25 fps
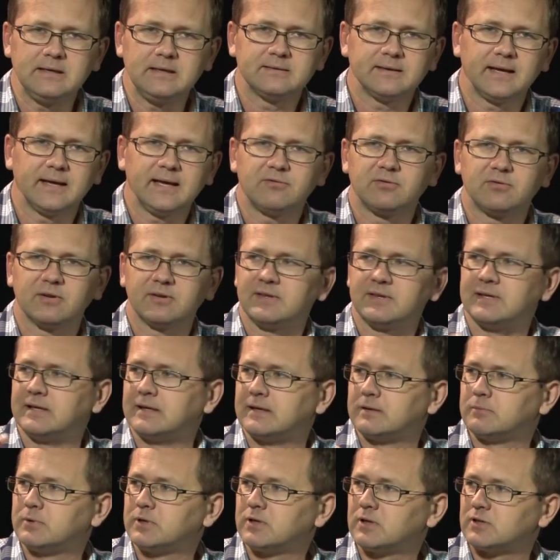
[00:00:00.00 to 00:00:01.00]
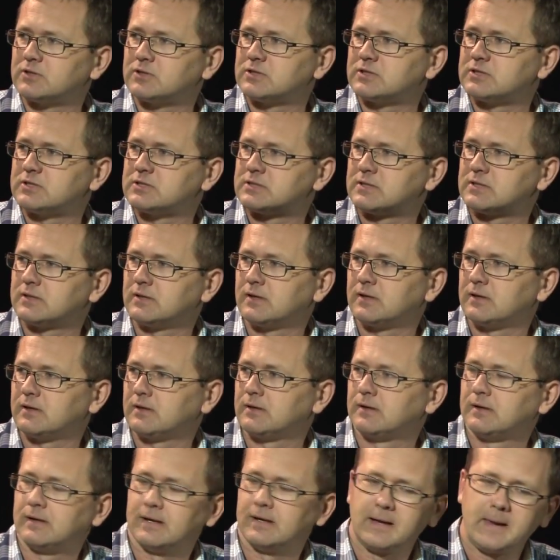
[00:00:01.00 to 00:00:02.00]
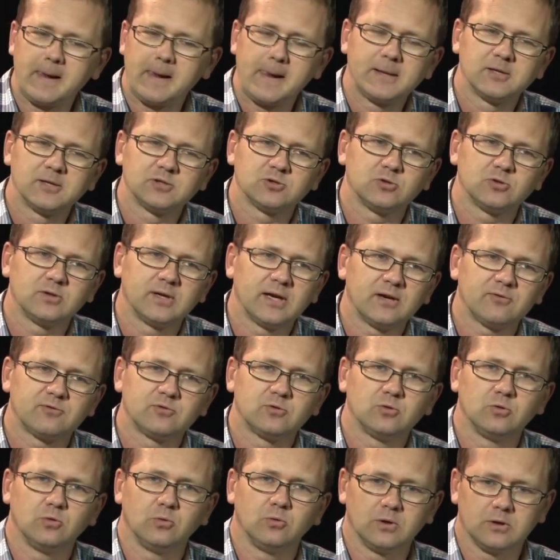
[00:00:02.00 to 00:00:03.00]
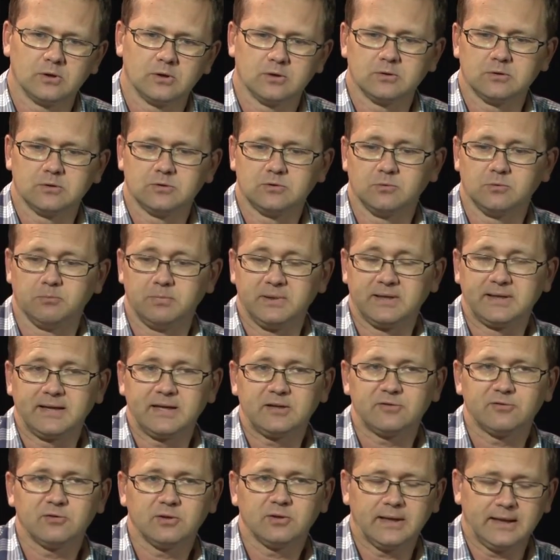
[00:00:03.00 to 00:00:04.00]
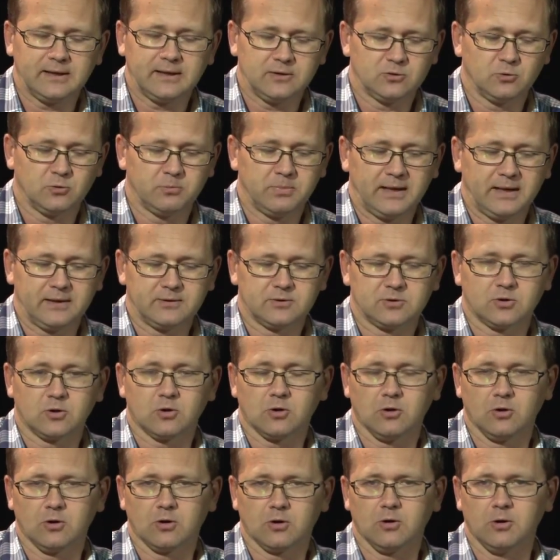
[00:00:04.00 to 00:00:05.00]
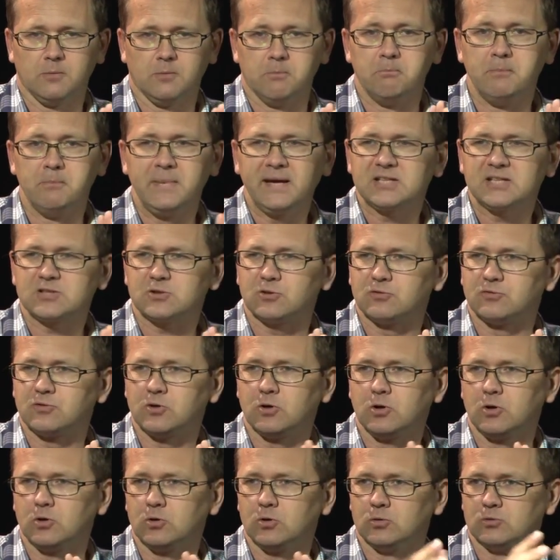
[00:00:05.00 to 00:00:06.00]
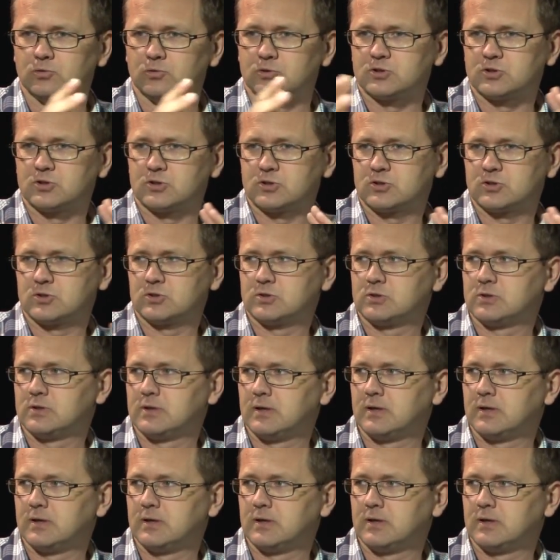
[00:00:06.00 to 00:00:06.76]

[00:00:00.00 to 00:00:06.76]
eat everything, because it's so you have to be careful and to plant a mix of clones.